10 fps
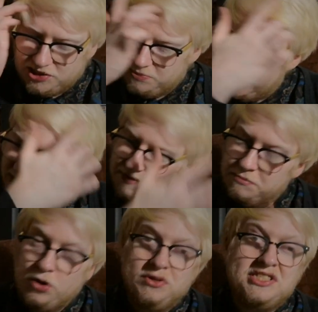to be even
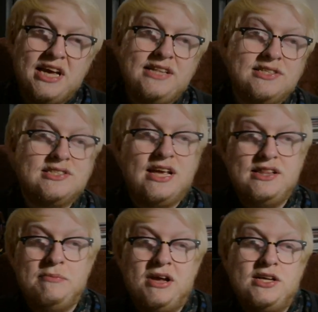more intense than
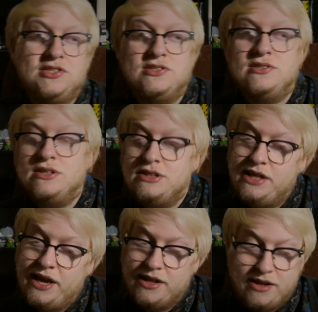the Märzen,
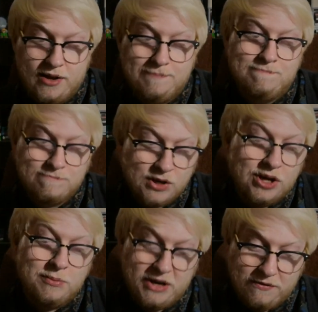then I'm
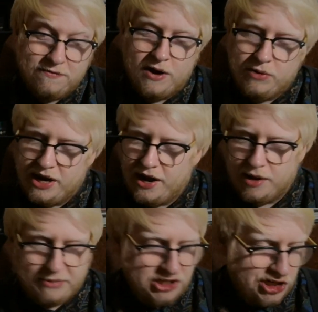going to be a very
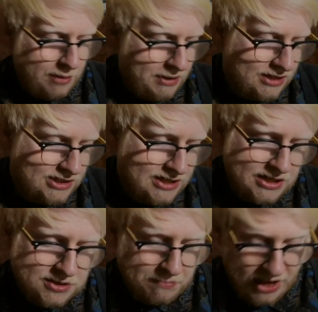happy chappy
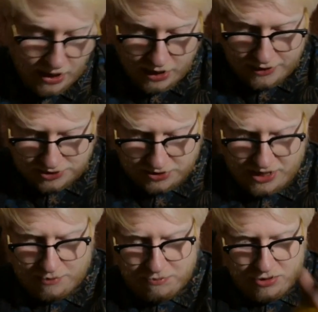indeed. So
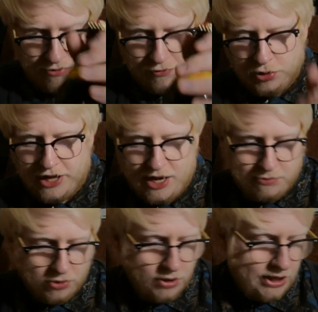yeah, beautiful
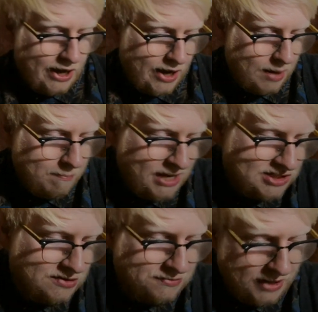label.
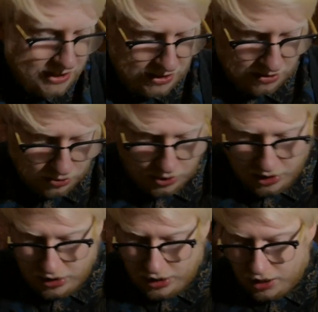Massive thank you
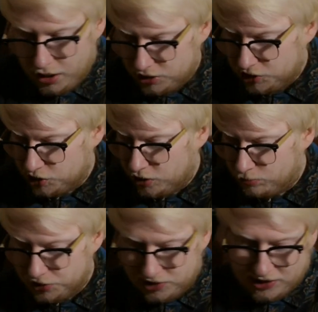to John
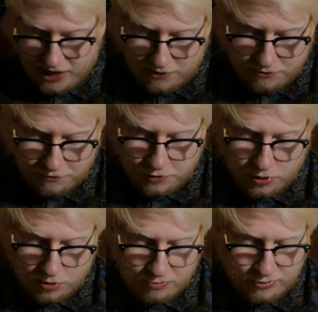once again
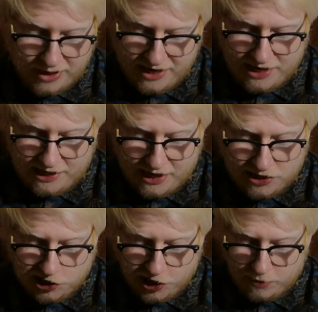for bringing in that
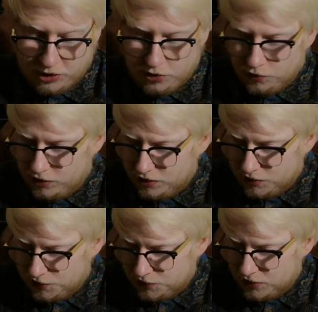German
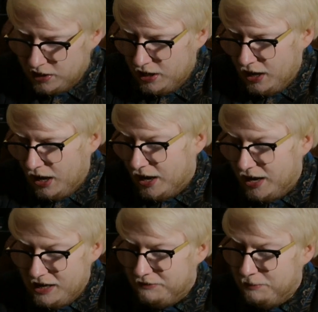goodness.
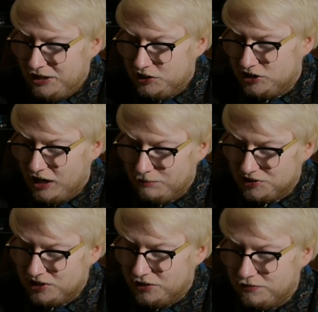Even managed to get
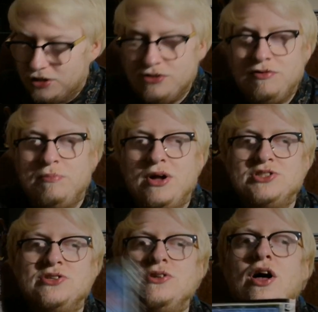myself another bottle